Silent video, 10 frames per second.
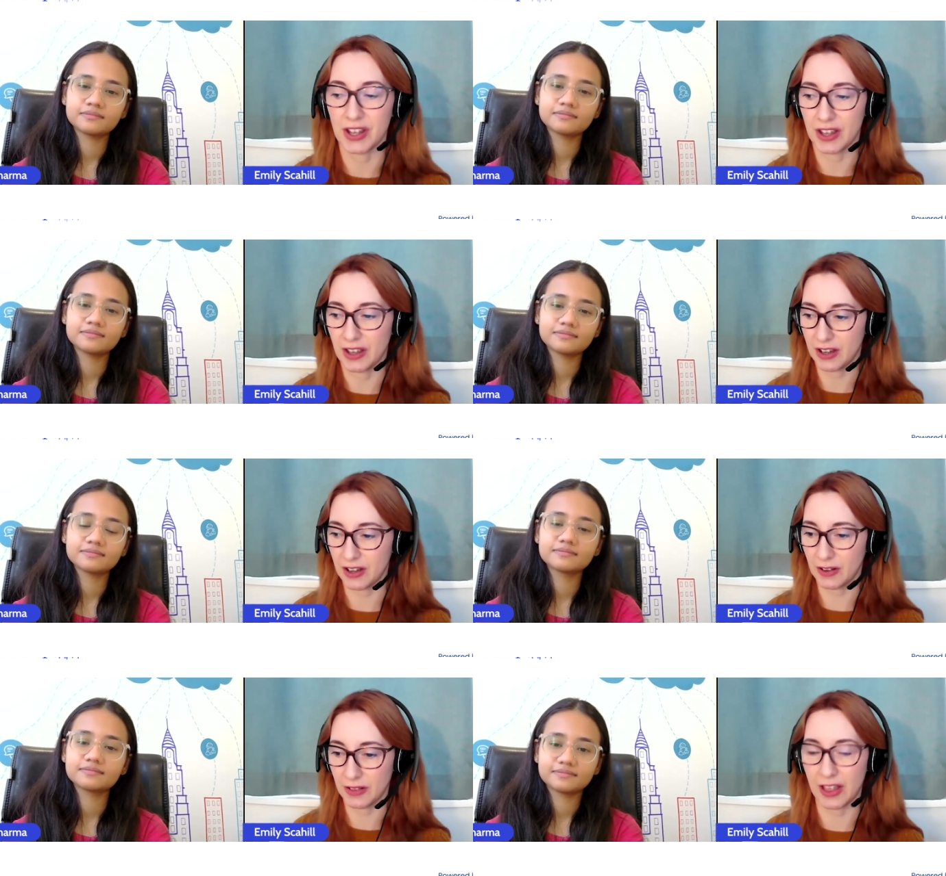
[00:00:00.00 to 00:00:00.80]
Speaker 1: was a uh,
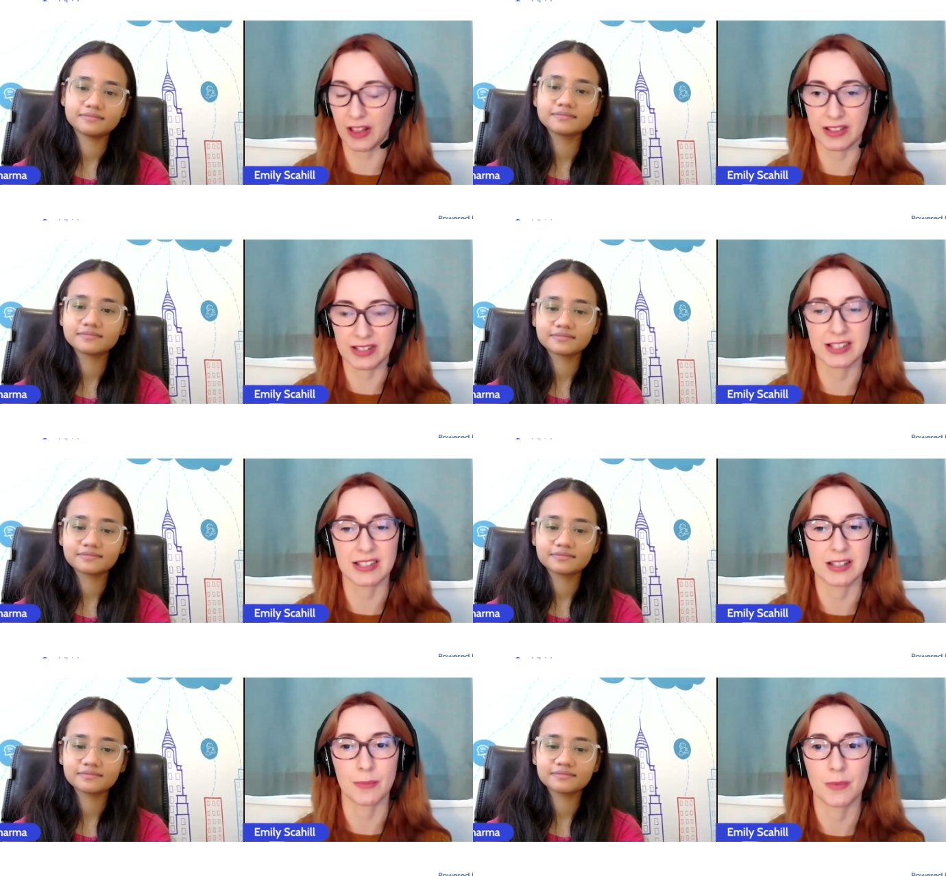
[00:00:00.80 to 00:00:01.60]
the the
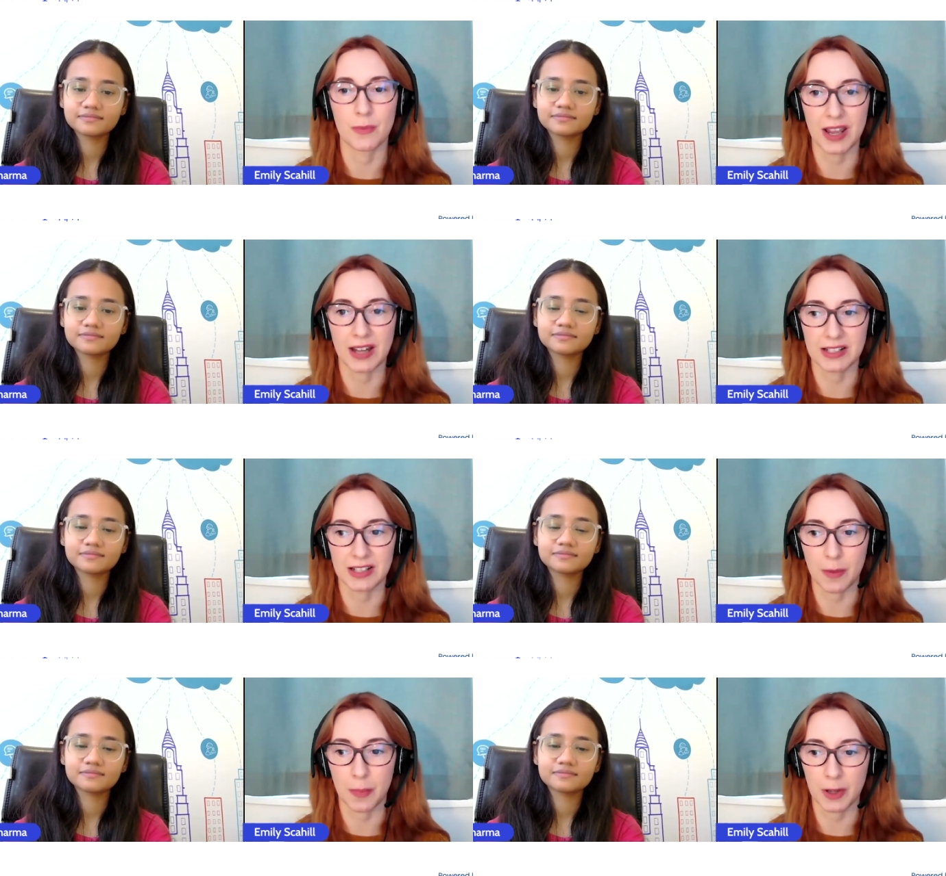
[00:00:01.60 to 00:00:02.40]
system we
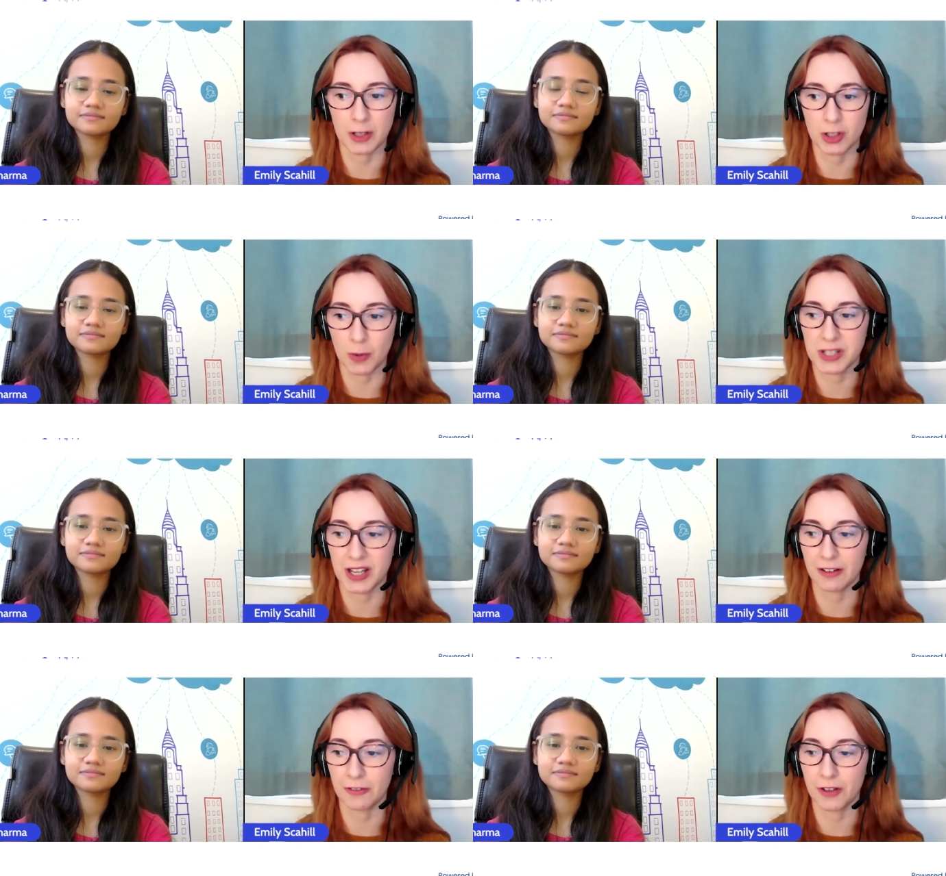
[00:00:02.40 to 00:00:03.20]
ended up
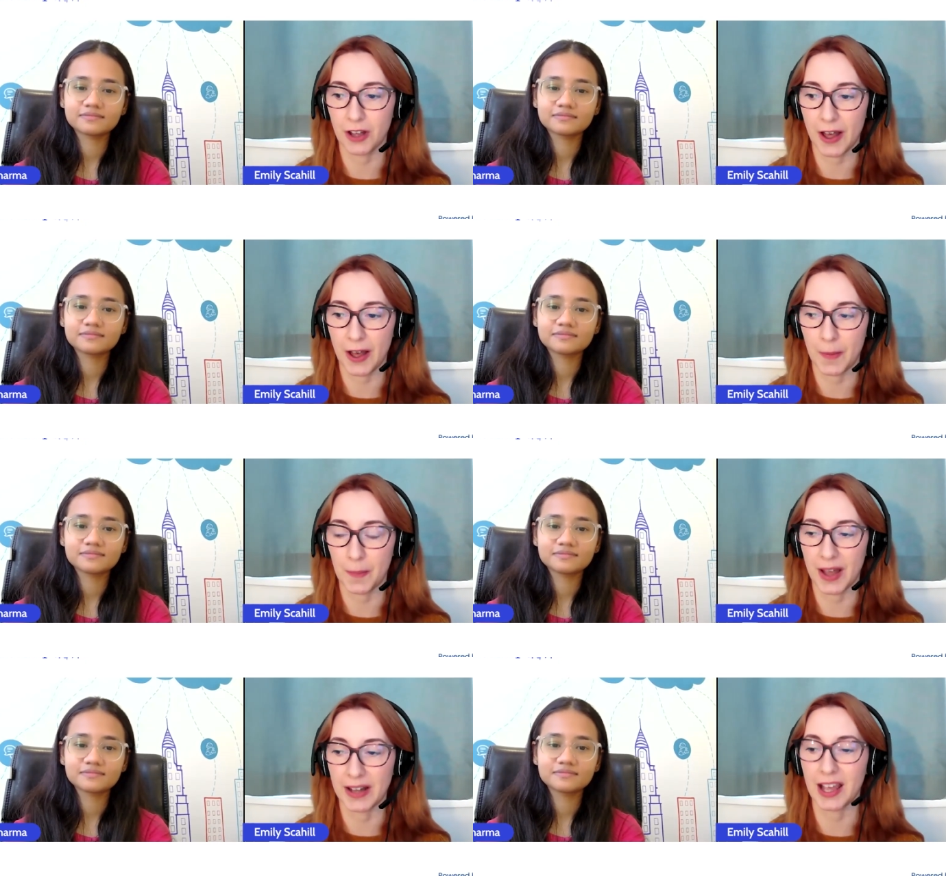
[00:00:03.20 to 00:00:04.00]
adopting um,
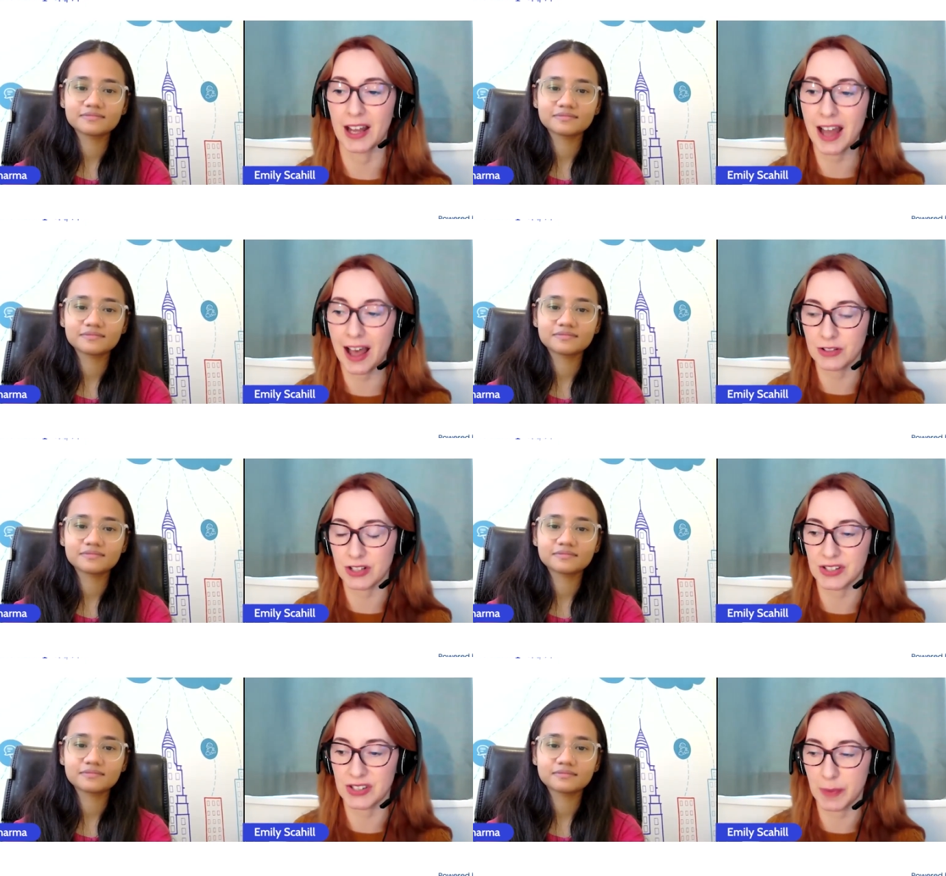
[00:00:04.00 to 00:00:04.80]
and it
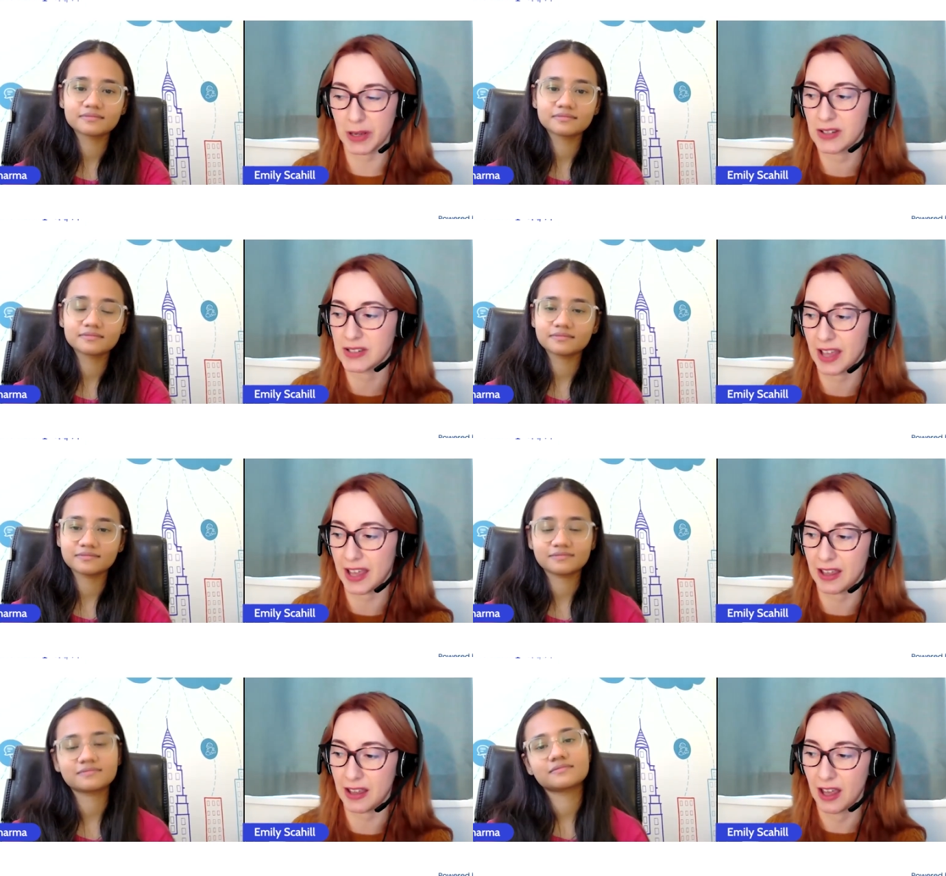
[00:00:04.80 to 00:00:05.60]
allowed us because
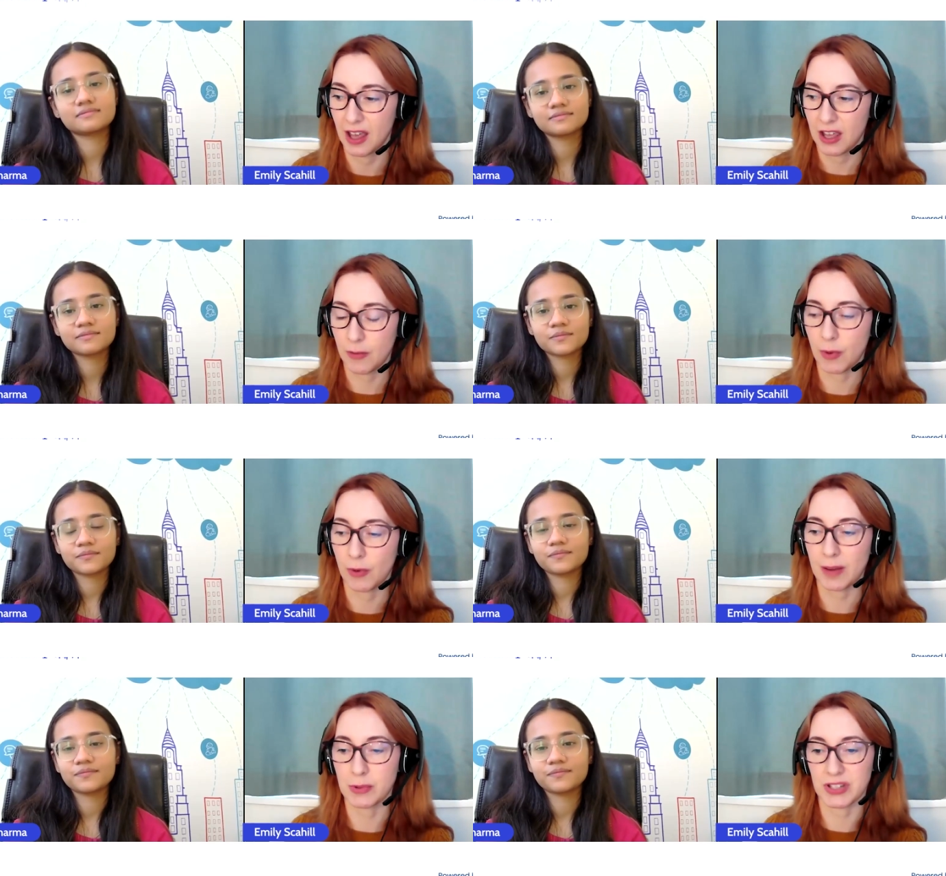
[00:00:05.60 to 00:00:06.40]
they
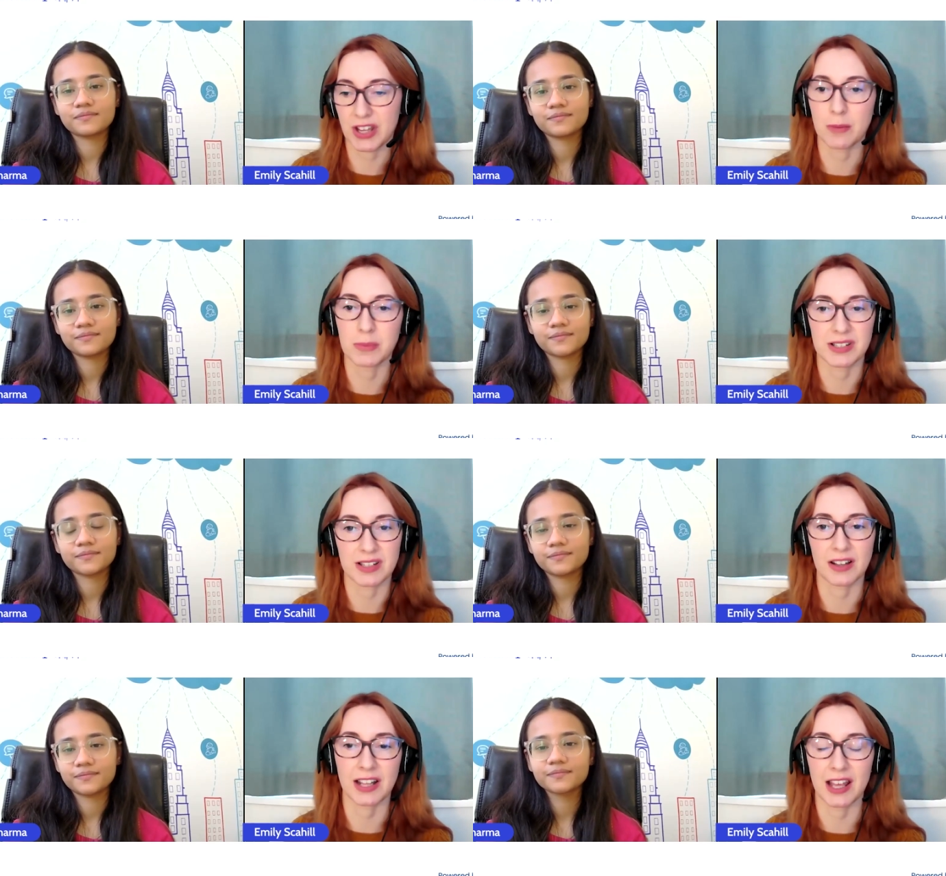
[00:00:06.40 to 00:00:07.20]
we were able to help
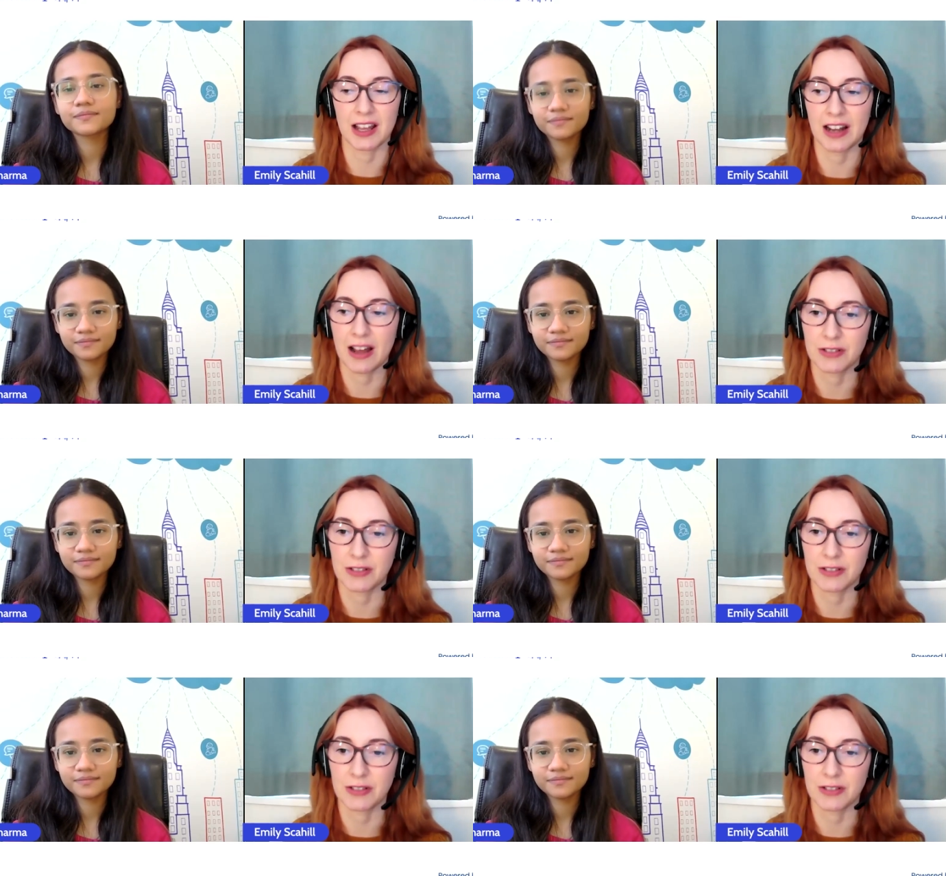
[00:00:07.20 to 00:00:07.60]
design it it